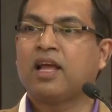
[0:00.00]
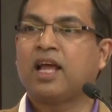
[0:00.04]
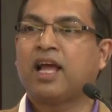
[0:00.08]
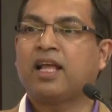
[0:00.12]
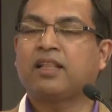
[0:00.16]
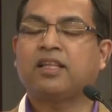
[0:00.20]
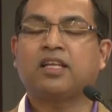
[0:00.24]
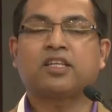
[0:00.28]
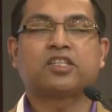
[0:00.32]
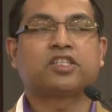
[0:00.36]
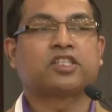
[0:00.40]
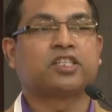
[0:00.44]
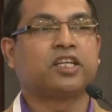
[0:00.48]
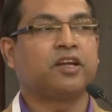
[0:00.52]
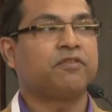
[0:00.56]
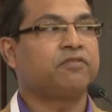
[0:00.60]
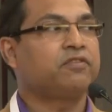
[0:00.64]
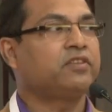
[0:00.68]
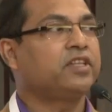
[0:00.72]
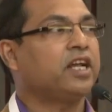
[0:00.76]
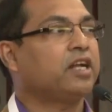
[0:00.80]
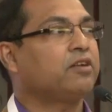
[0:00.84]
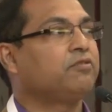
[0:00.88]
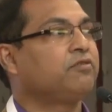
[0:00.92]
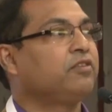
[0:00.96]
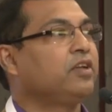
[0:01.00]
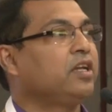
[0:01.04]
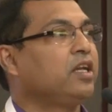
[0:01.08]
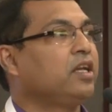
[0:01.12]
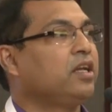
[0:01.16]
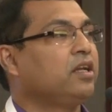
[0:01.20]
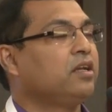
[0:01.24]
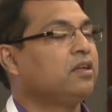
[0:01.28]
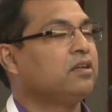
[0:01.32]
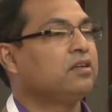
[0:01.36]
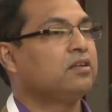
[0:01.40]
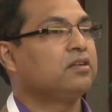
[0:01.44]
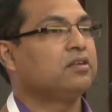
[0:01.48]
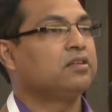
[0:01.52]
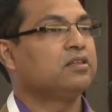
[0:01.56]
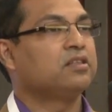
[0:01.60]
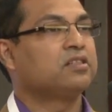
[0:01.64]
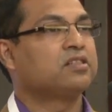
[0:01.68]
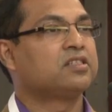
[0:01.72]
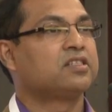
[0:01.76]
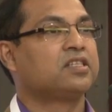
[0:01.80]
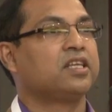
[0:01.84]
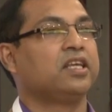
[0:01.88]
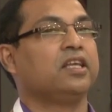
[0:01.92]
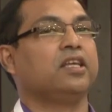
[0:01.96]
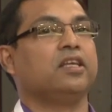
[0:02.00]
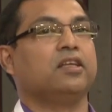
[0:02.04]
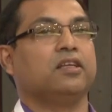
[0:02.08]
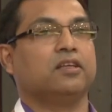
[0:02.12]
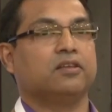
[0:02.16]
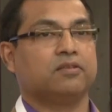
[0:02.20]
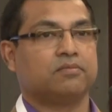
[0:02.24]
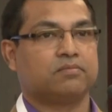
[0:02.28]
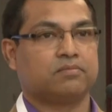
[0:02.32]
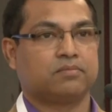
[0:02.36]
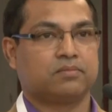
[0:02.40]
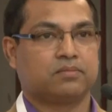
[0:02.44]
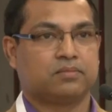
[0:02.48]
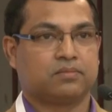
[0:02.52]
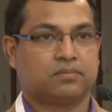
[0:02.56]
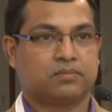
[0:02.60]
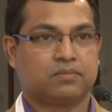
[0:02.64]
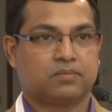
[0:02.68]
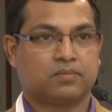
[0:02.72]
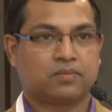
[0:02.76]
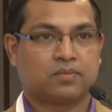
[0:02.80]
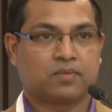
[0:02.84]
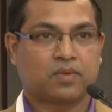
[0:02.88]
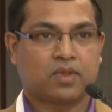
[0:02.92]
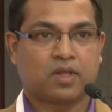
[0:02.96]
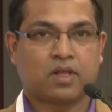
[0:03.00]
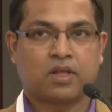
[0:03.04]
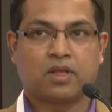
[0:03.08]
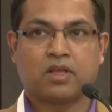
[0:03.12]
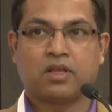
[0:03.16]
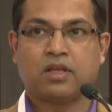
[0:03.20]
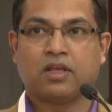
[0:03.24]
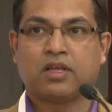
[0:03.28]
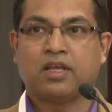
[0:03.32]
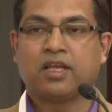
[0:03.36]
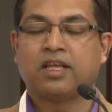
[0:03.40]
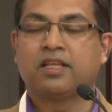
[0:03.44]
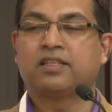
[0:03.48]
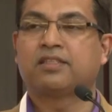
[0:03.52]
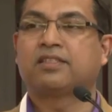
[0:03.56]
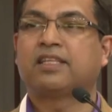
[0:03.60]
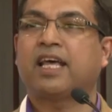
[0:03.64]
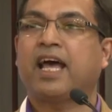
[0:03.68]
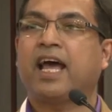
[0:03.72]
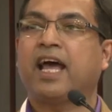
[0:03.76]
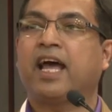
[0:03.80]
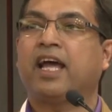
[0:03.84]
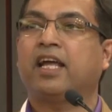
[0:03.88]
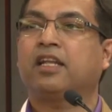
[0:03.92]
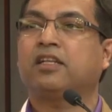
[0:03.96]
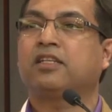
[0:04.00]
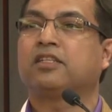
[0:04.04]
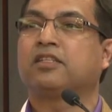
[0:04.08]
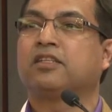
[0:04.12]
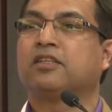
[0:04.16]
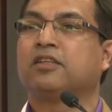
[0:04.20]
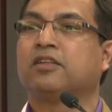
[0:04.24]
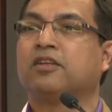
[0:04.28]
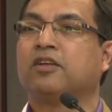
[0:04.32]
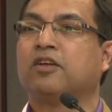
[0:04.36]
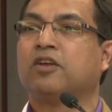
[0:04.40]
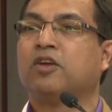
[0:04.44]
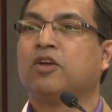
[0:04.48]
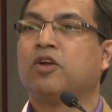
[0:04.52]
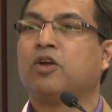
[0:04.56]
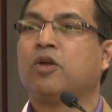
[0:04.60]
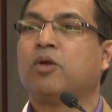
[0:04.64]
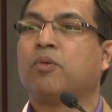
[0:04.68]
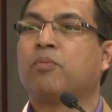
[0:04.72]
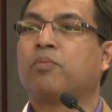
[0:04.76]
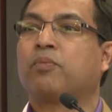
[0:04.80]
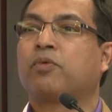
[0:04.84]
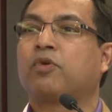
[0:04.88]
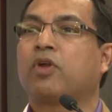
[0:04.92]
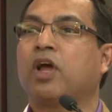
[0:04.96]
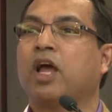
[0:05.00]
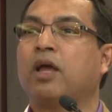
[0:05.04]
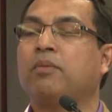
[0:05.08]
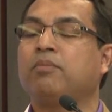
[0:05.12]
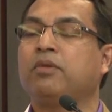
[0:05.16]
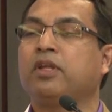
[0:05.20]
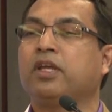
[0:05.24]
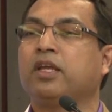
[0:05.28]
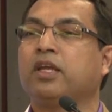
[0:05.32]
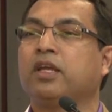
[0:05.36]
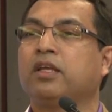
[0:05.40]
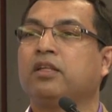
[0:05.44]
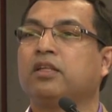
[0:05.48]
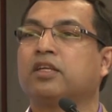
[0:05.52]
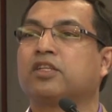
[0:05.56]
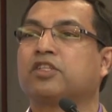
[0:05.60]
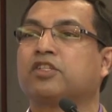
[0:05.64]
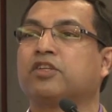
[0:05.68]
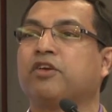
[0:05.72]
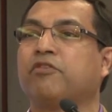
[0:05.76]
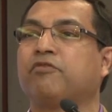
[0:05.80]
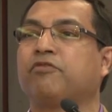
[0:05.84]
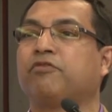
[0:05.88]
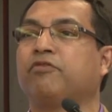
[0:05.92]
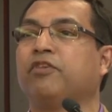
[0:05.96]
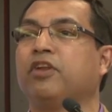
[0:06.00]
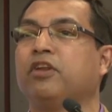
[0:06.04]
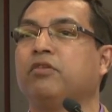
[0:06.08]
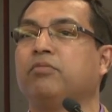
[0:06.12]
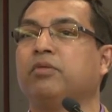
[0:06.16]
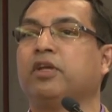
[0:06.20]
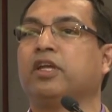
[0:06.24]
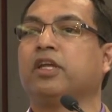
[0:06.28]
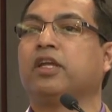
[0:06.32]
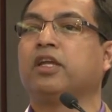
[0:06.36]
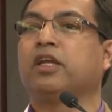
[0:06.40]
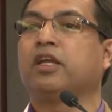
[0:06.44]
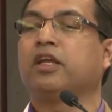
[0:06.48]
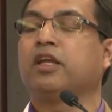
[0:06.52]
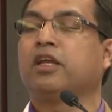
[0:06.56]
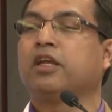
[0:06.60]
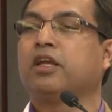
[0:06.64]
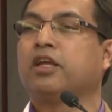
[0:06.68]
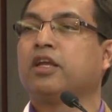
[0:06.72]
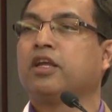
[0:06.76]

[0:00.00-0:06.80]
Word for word: And the shift that we see is that probably the shift will be